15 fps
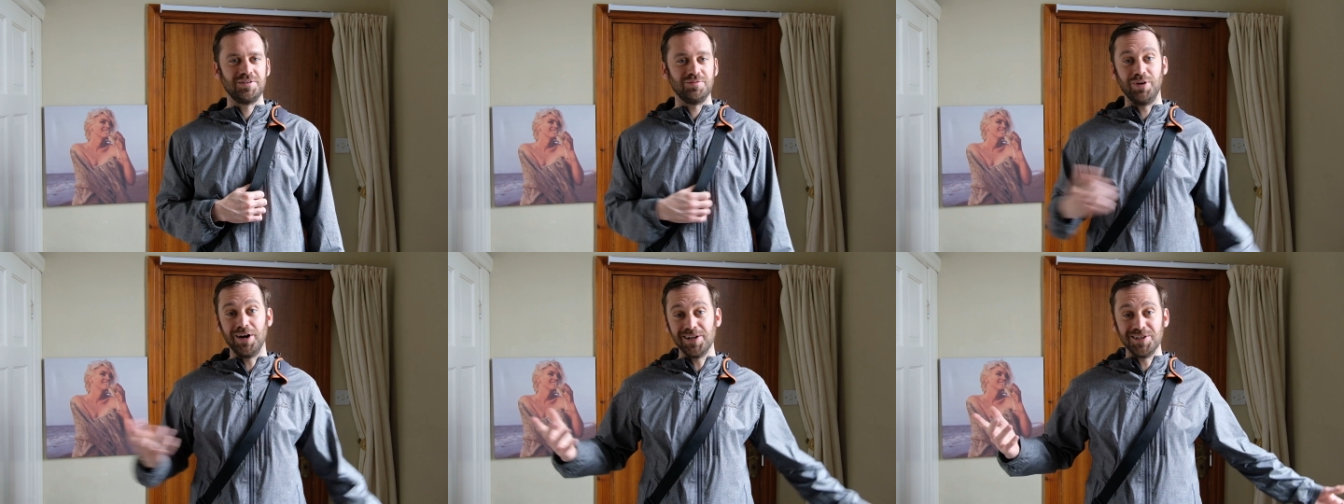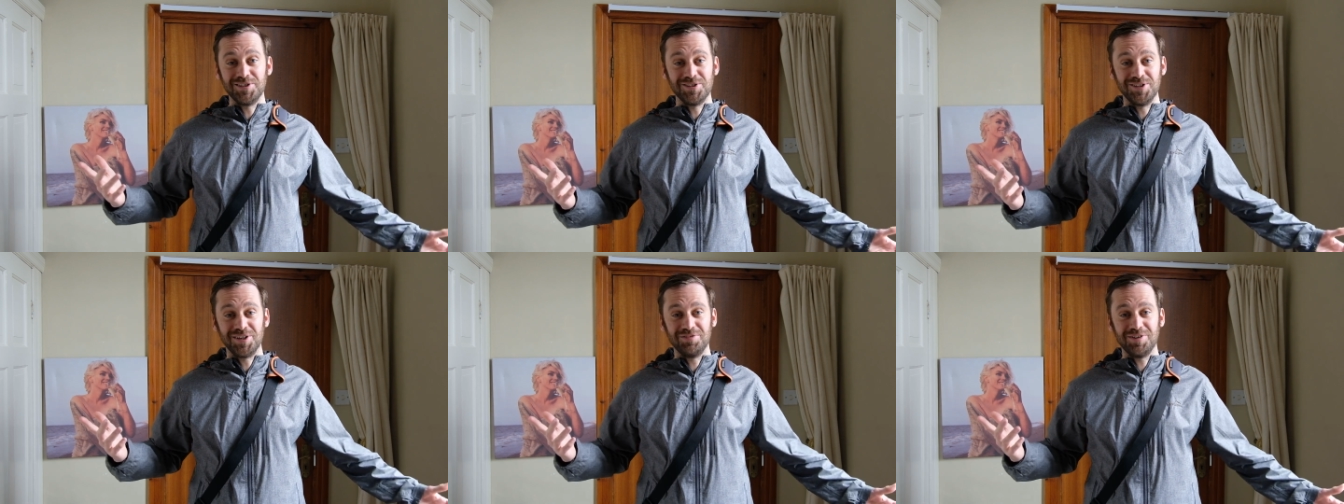Well, it's an
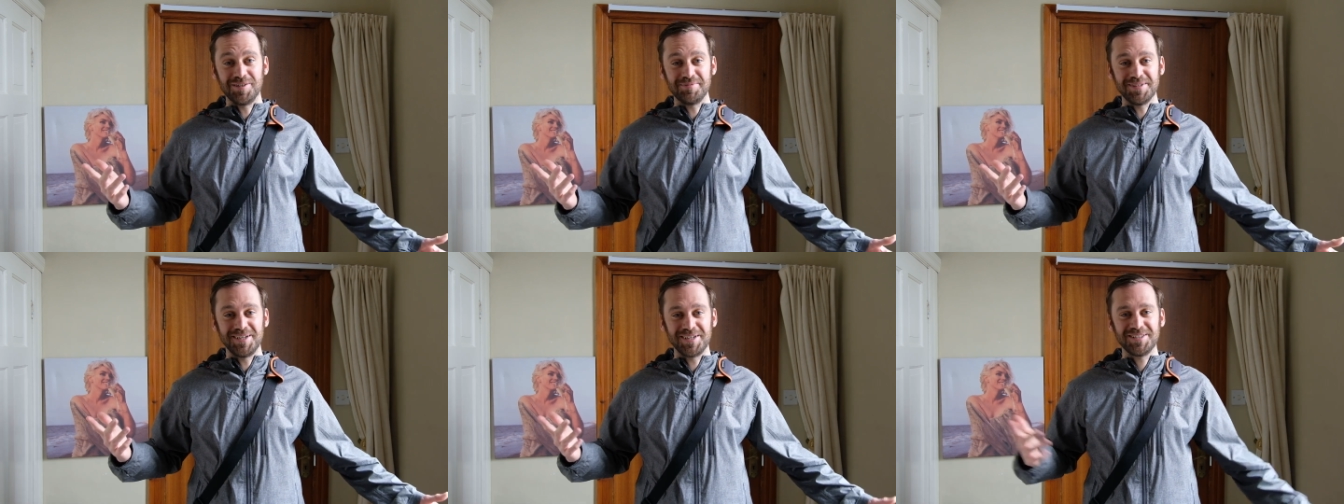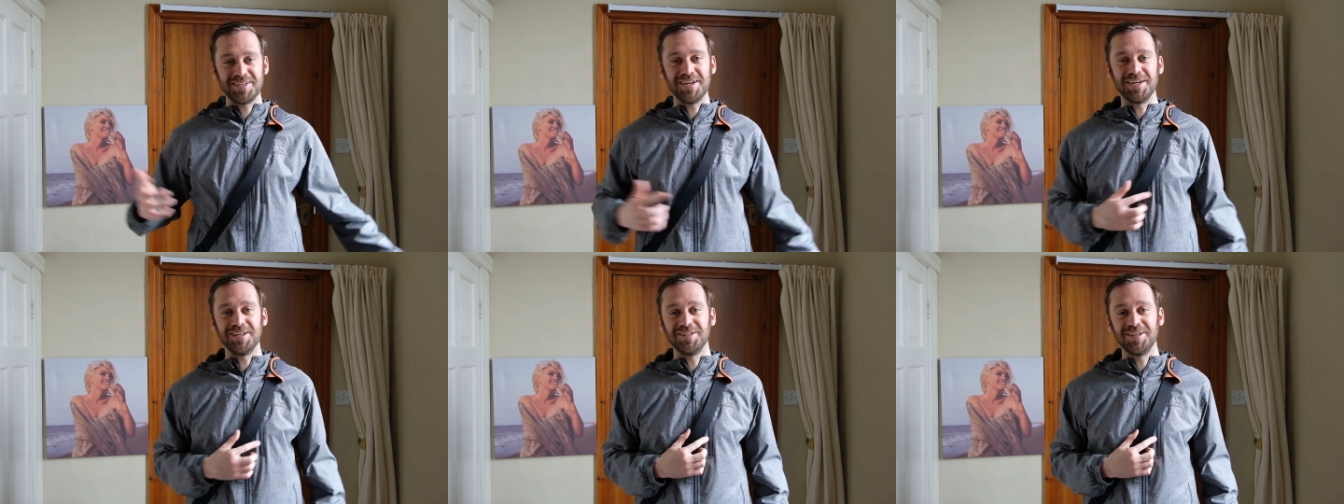incredibly
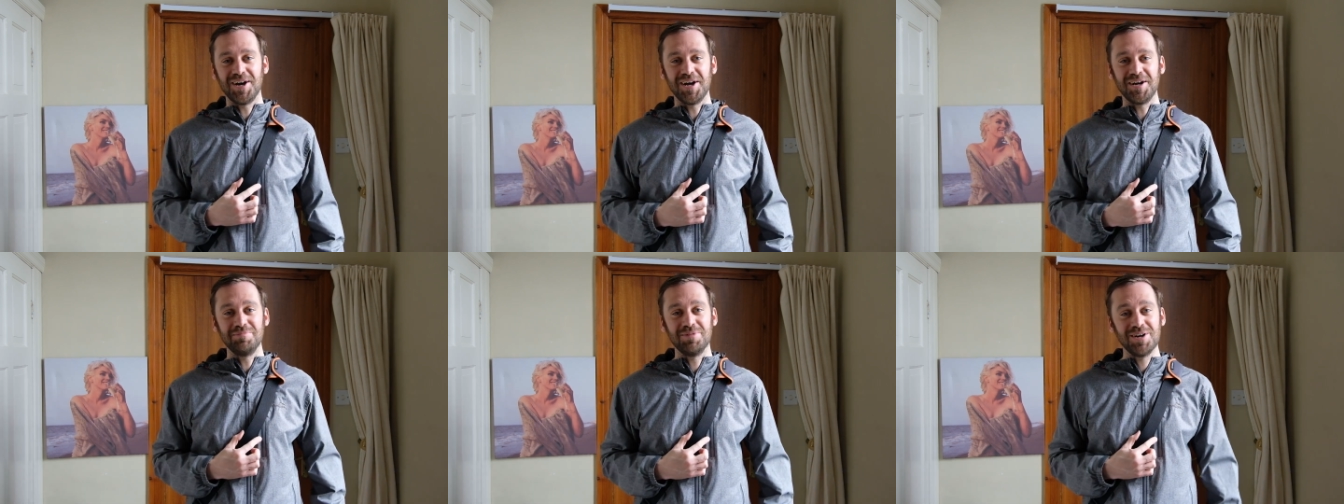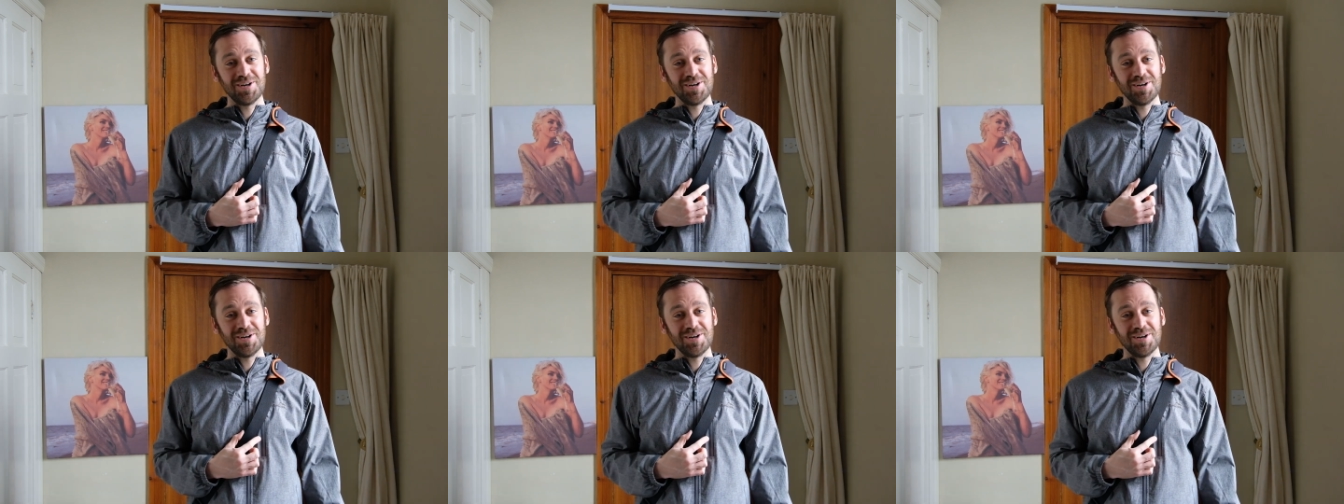exciting time.